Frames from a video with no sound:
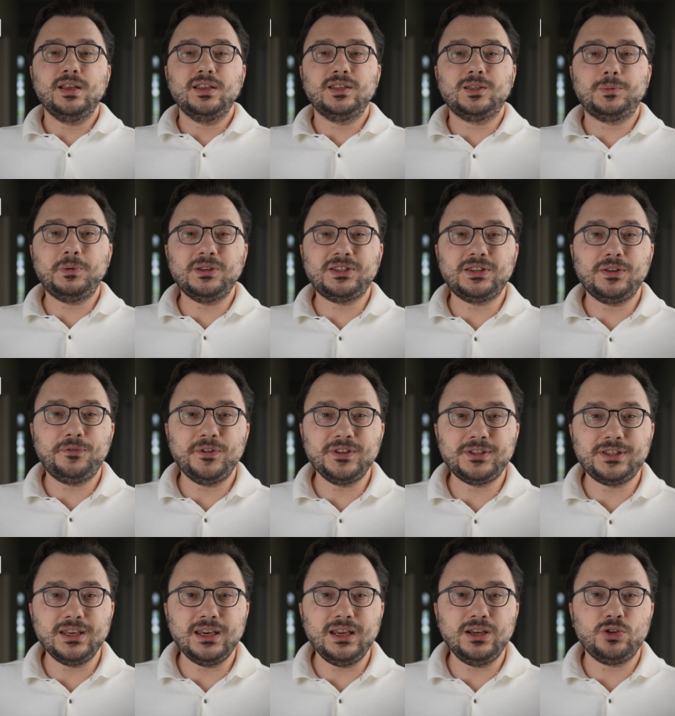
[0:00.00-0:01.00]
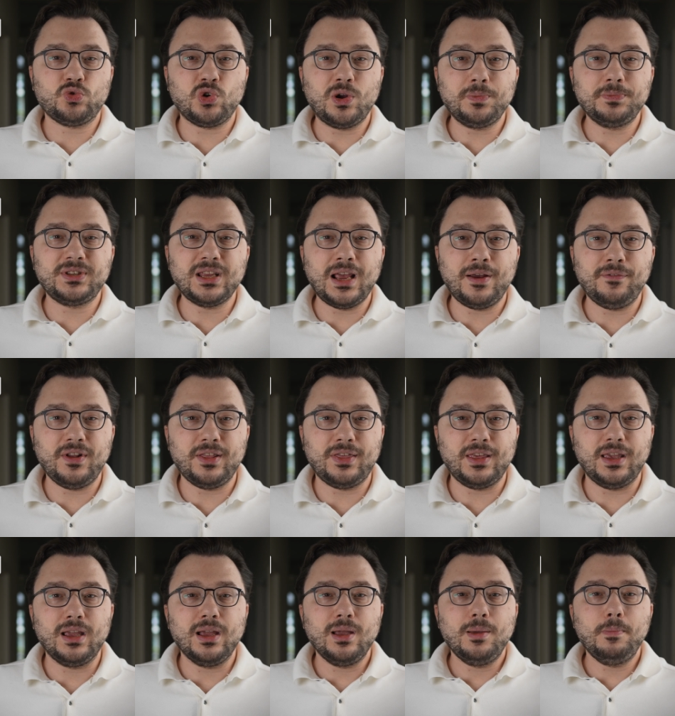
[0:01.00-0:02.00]
Specificity trumps
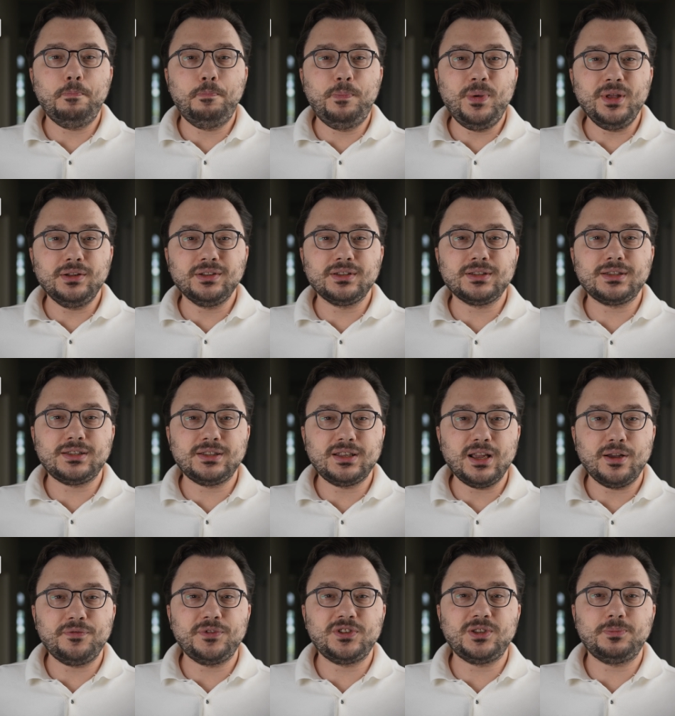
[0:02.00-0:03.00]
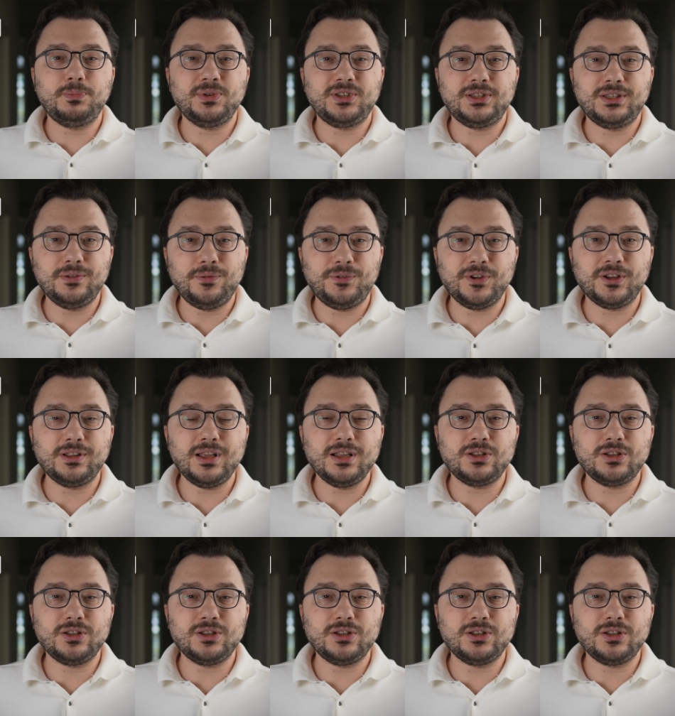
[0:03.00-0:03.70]
everything. Build stuff specifically